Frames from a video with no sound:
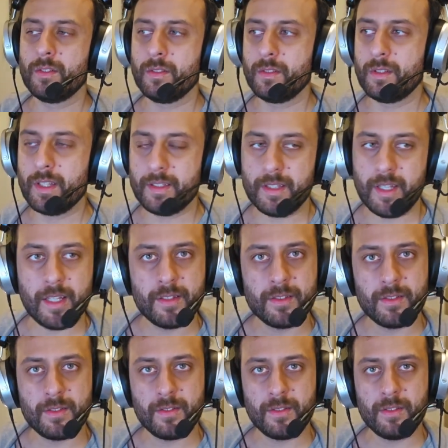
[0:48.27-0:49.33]
The
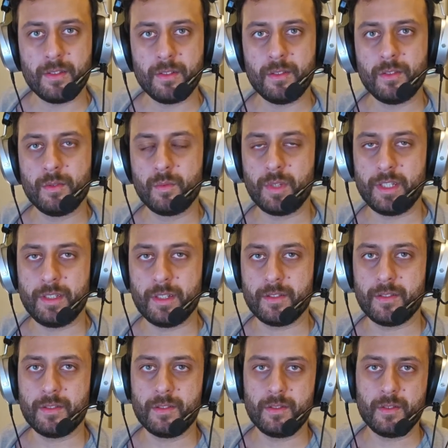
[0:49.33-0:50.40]
text
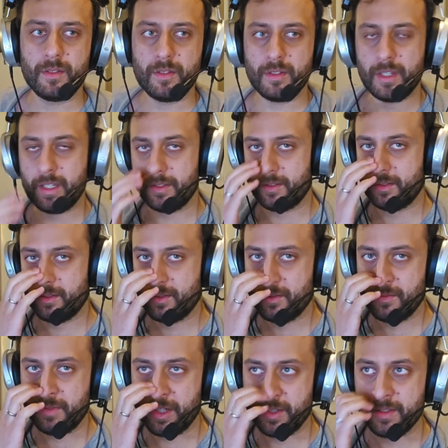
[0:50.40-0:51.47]
widget is
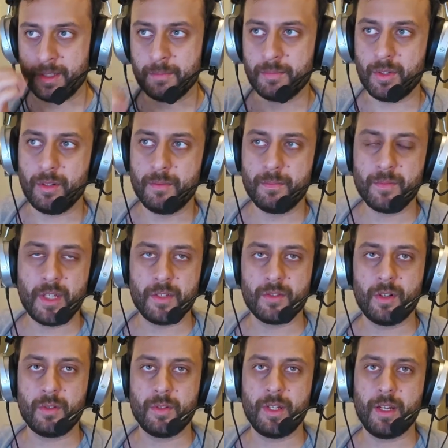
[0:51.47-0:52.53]
very simple. It's
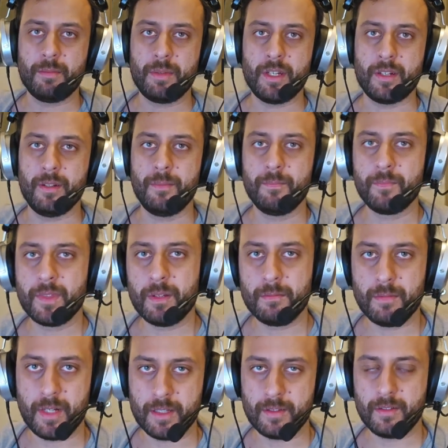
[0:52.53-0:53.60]
already up here.
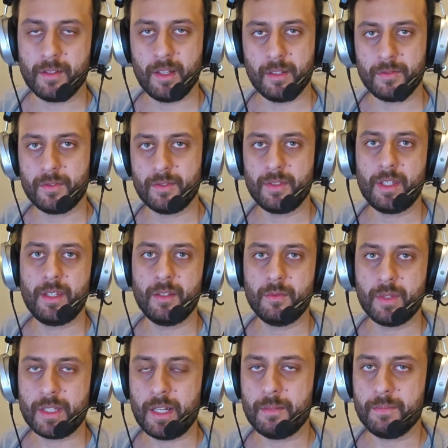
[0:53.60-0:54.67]
But let's see
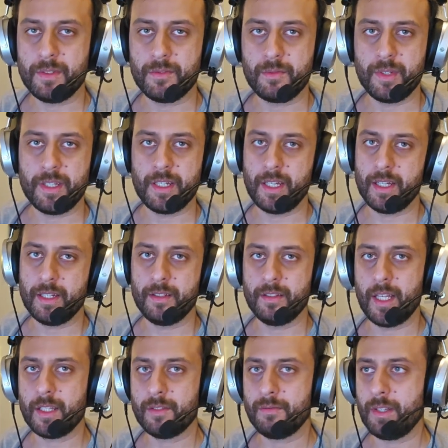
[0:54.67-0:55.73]
what happens when I add a
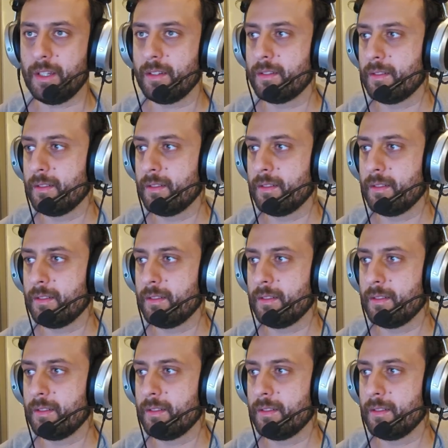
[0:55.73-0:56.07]
text field.